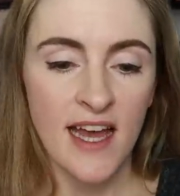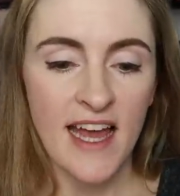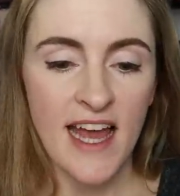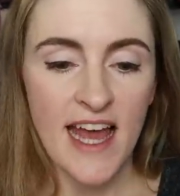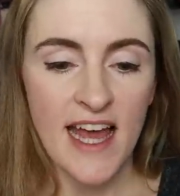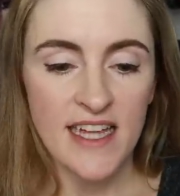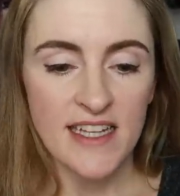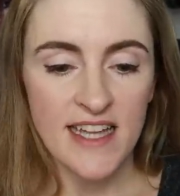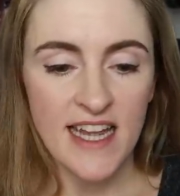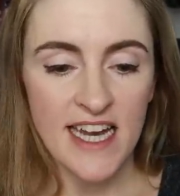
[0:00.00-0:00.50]

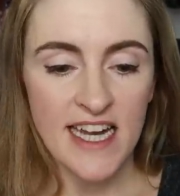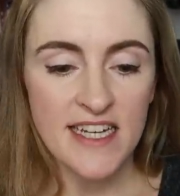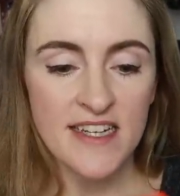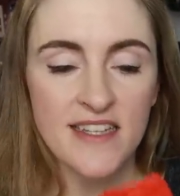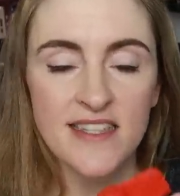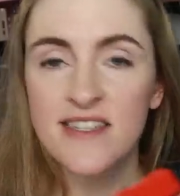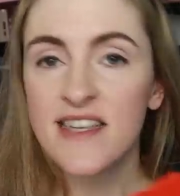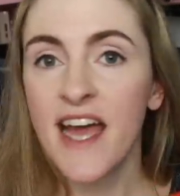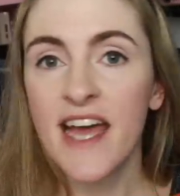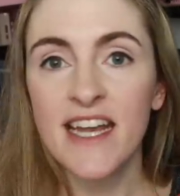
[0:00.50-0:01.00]
And then I
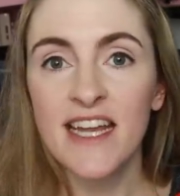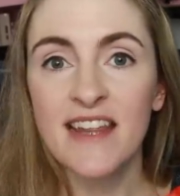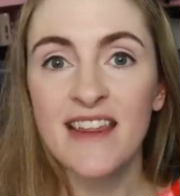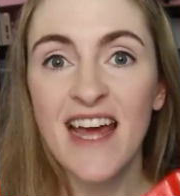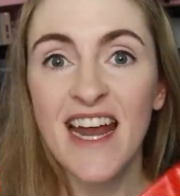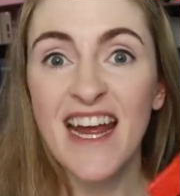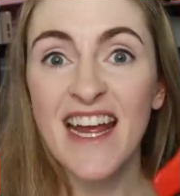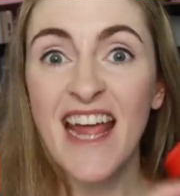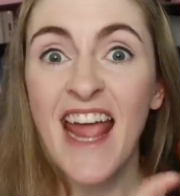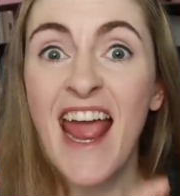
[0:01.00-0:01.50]
decided
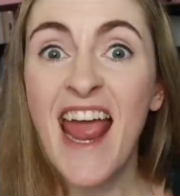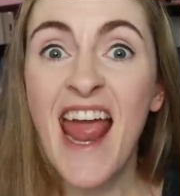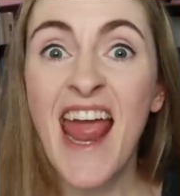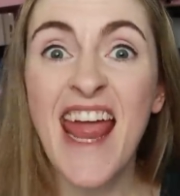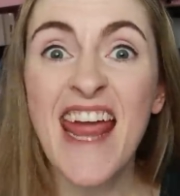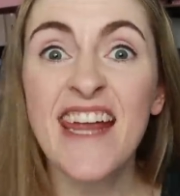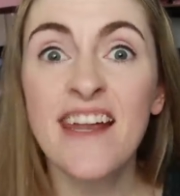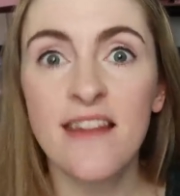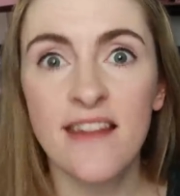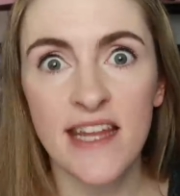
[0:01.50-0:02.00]
that I
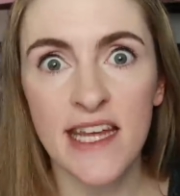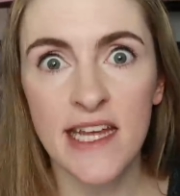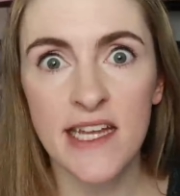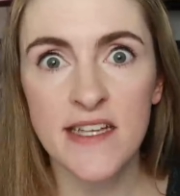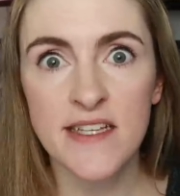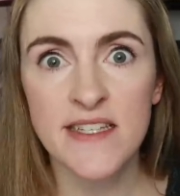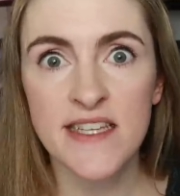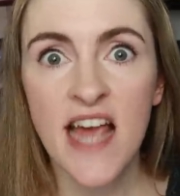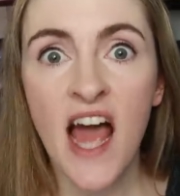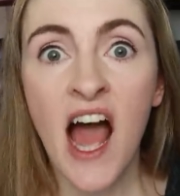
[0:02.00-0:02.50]
hate
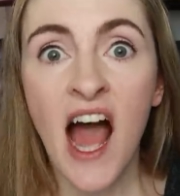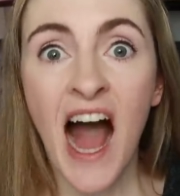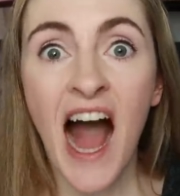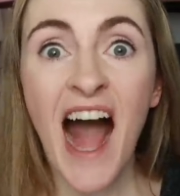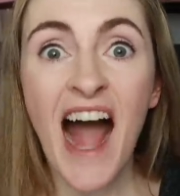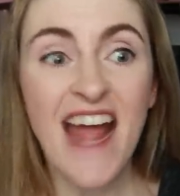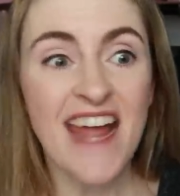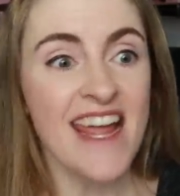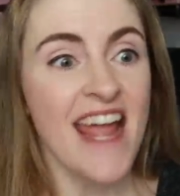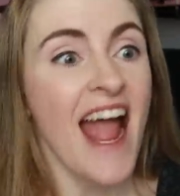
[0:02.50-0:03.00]
these.
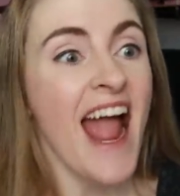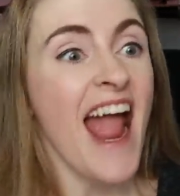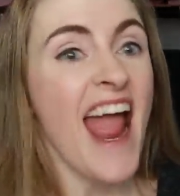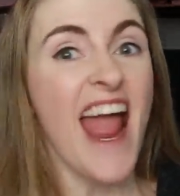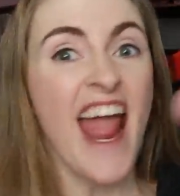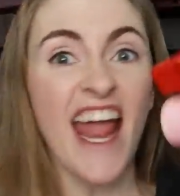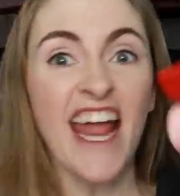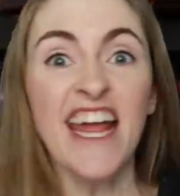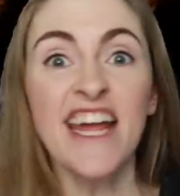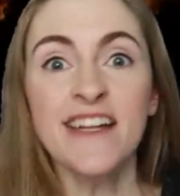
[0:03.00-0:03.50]
I
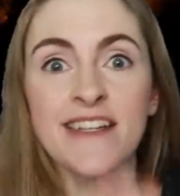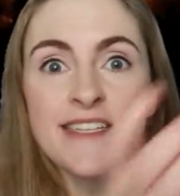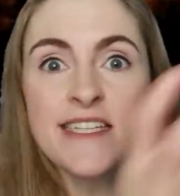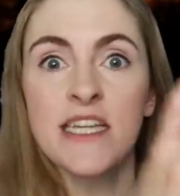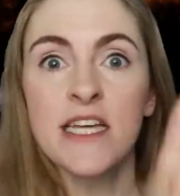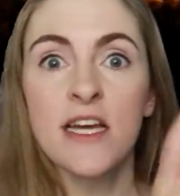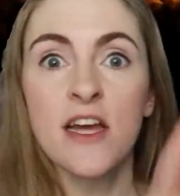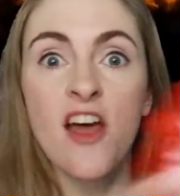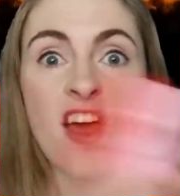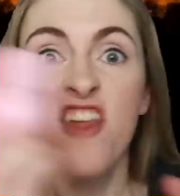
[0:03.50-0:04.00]

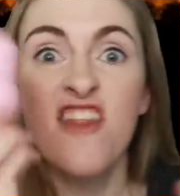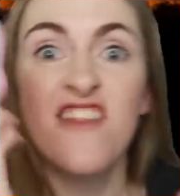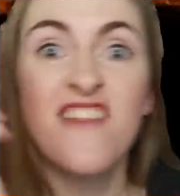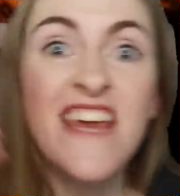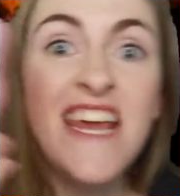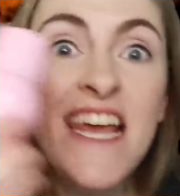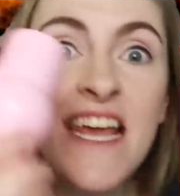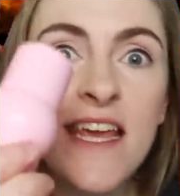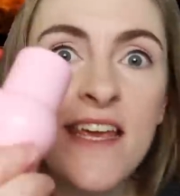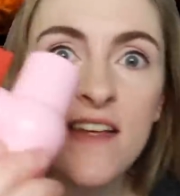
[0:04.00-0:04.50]
hate
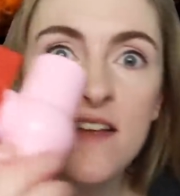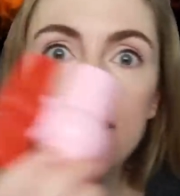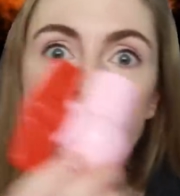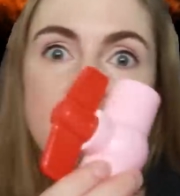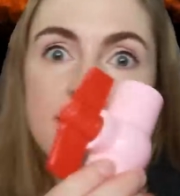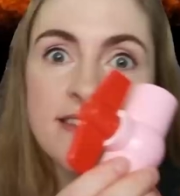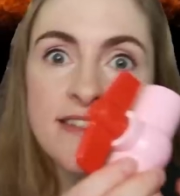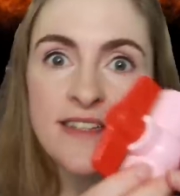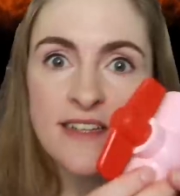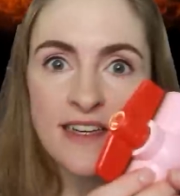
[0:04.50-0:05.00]

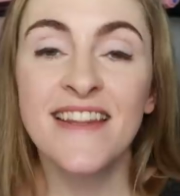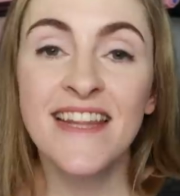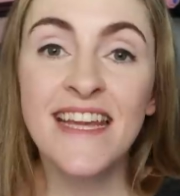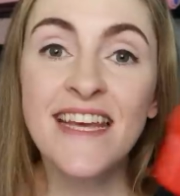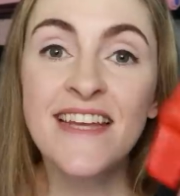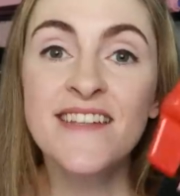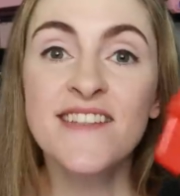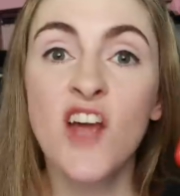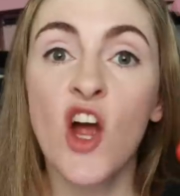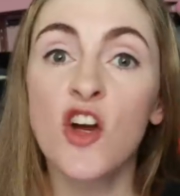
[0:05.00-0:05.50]
these.
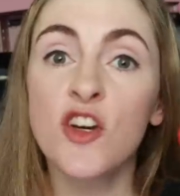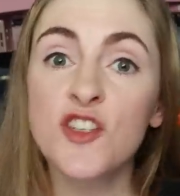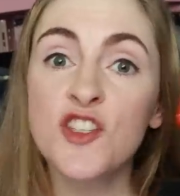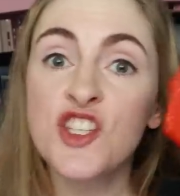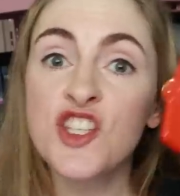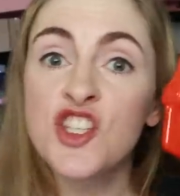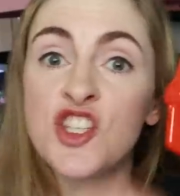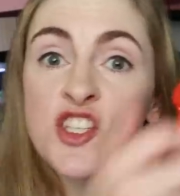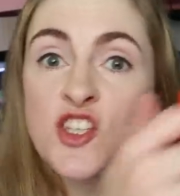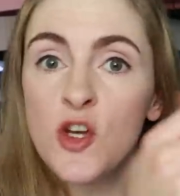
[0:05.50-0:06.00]
These are
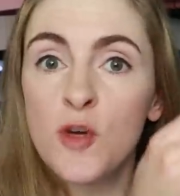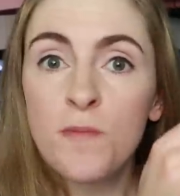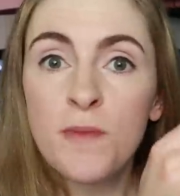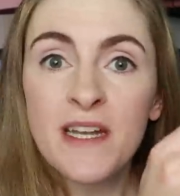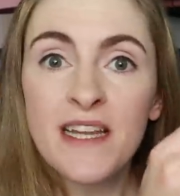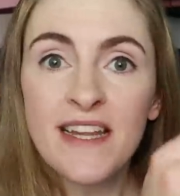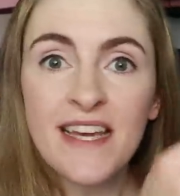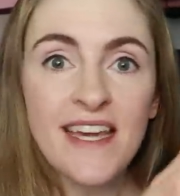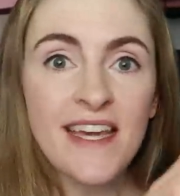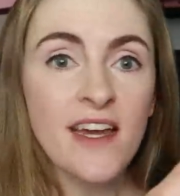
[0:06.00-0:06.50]

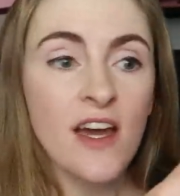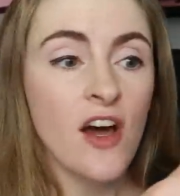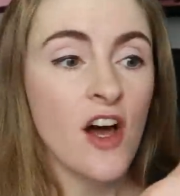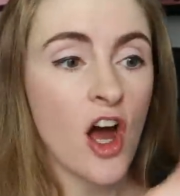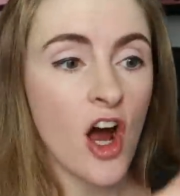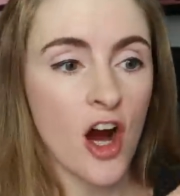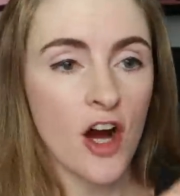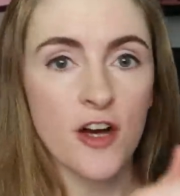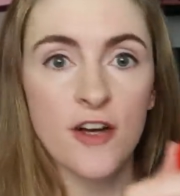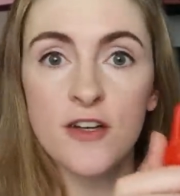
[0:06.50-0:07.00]
stupidly
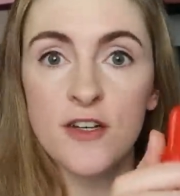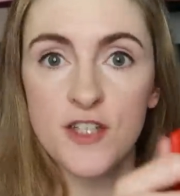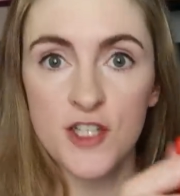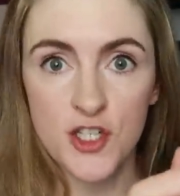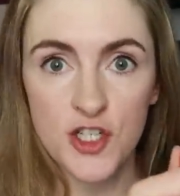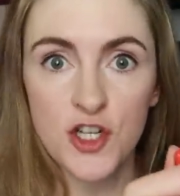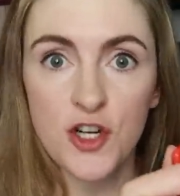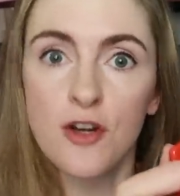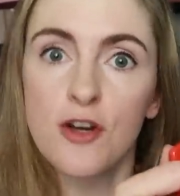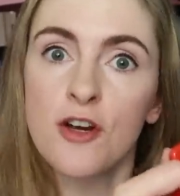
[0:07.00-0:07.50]
hard
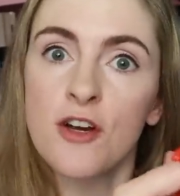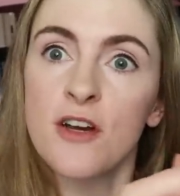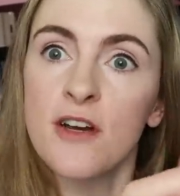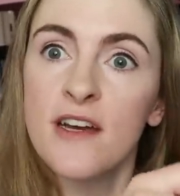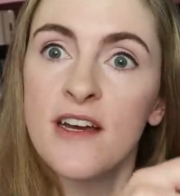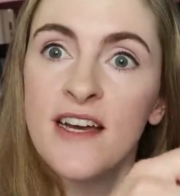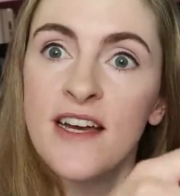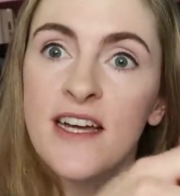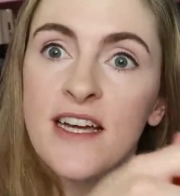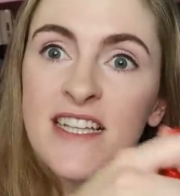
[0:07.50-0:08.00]
to
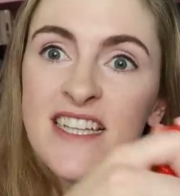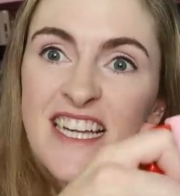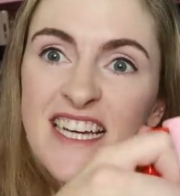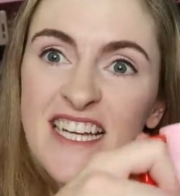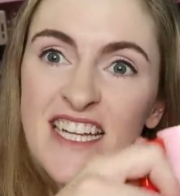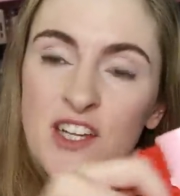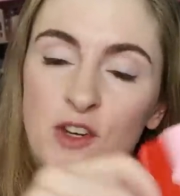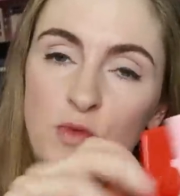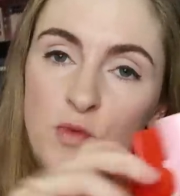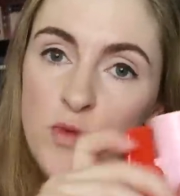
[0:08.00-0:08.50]
turn.
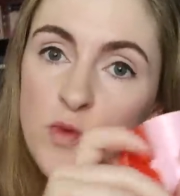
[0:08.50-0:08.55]
Like, you